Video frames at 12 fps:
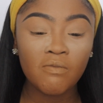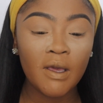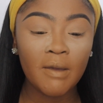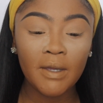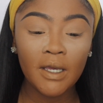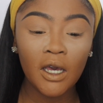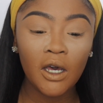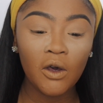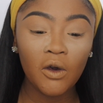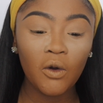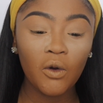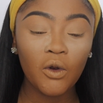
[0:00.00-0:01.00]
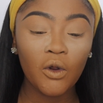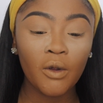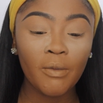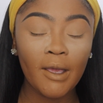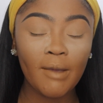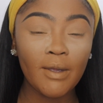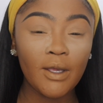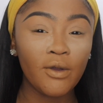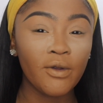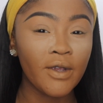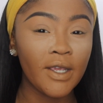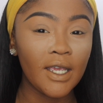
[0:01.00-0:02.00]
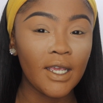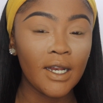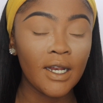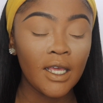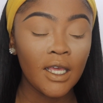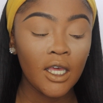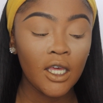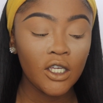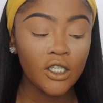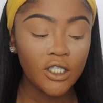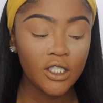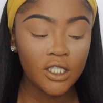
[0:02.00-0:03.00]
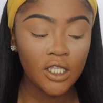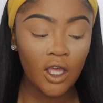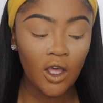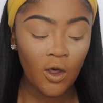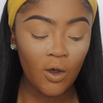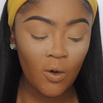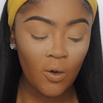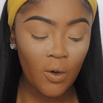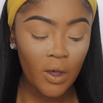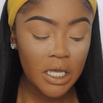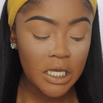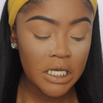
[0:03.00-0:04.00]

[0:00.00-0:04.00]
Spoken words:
maybe gold, or maybe green. So